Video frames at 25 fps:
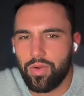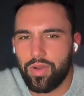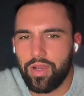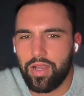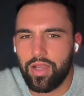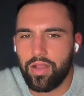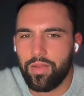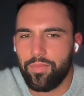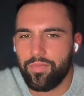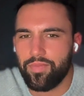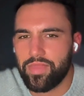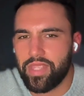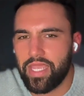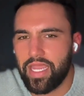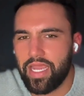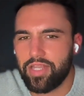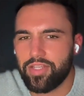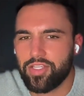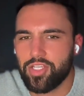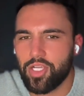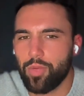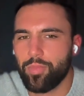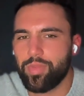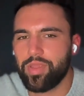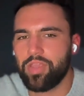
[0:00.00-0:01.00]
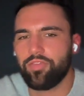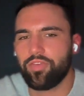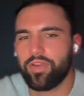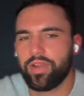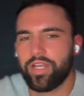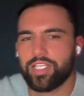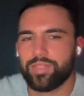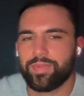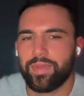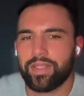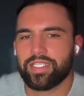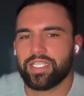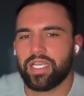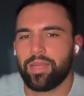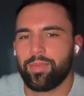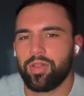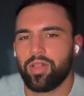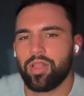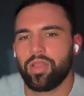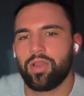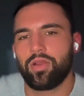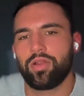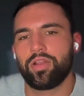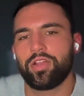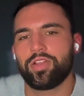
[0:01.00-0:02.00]
So um, yeah, don't be afraid to
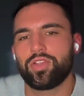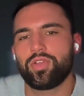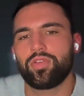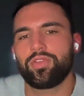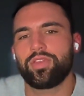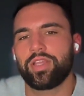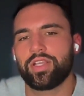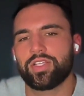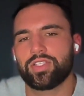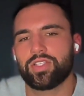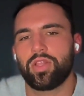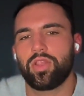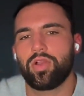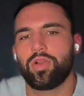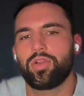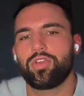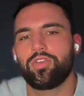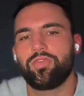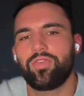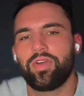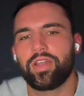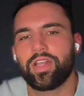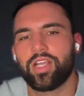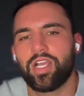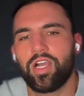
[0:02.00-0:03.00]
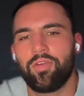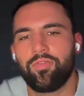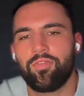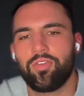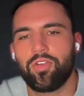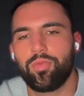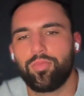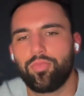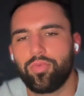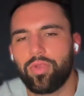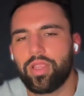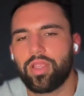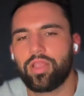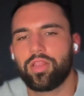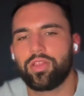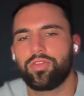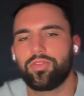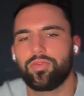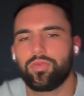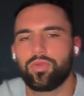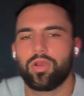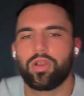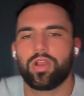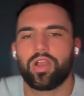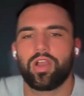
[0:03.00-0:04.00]
spend time alone and do things alone. You find comfort
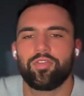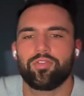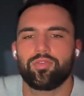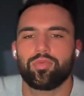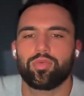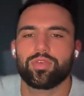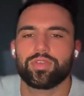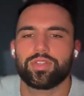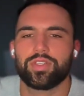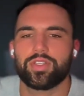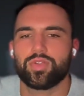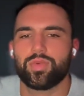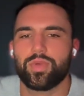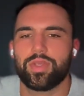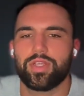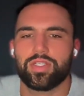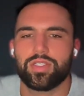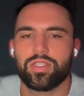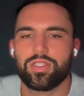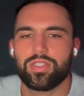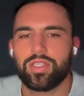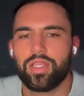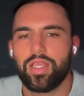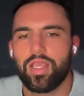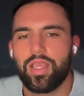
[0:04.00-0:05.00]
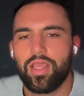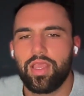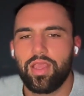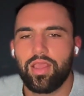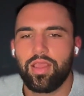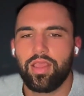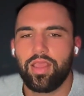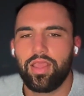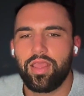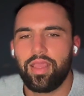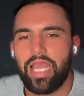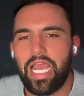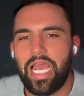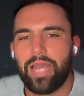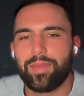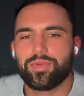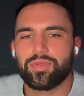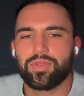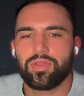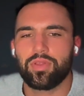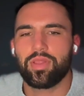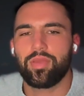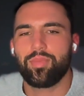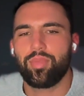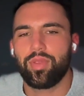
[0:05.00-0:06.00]
breaking through uncomfortable situations.
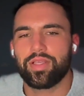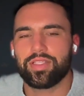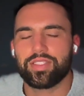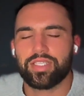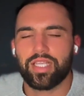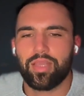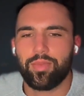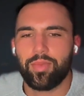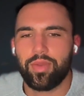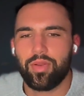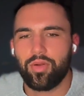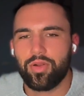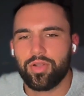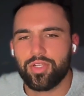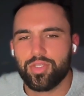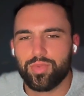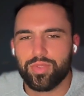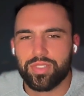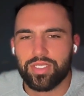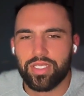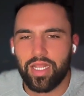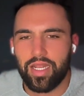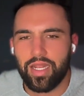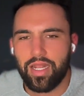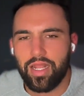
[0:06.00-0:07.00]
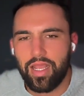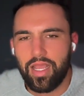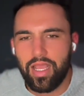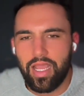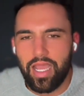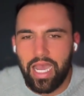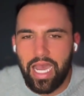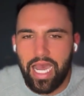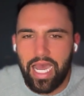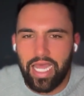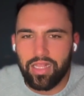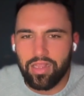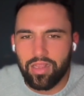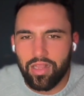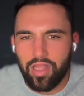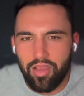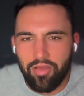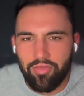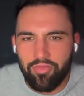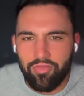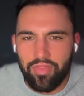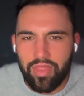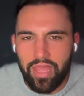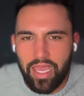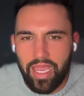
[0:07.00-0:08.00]
Absolutely a blessing, amen, 100%.
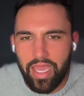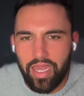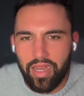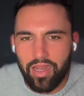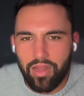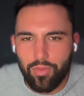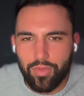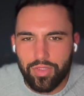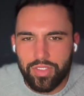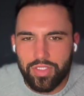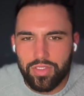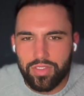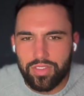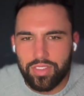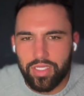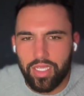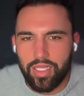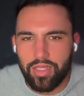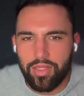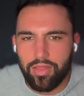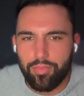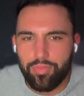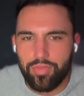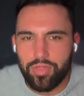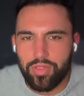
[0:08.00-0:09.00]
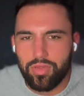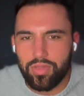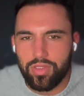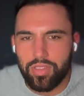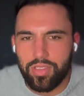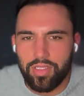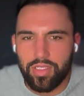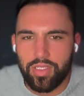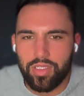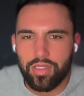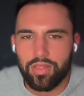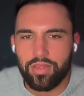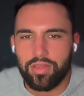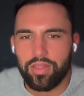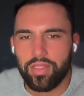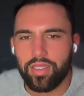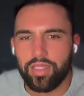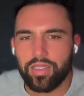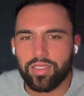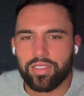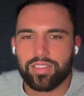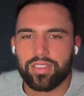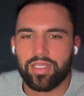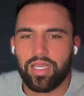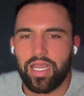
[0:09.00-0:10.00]
I love that what you said, the
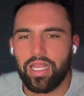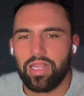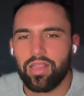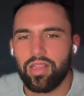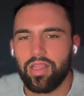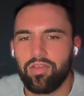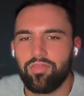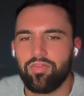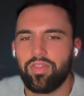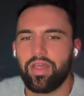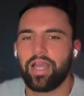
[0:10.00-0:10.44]
beauty and things.